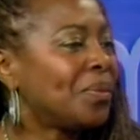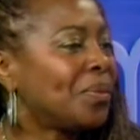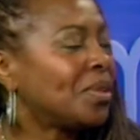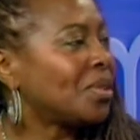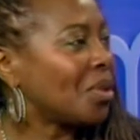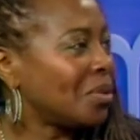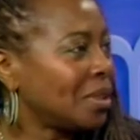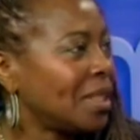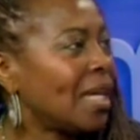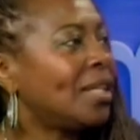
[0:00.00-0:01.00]
went to
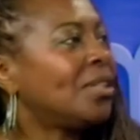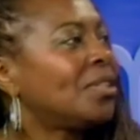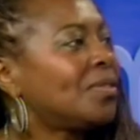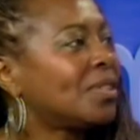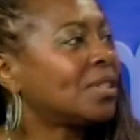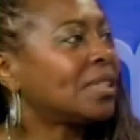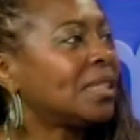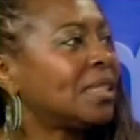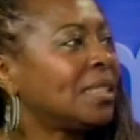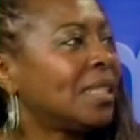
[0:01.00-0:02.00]
Golden Gate University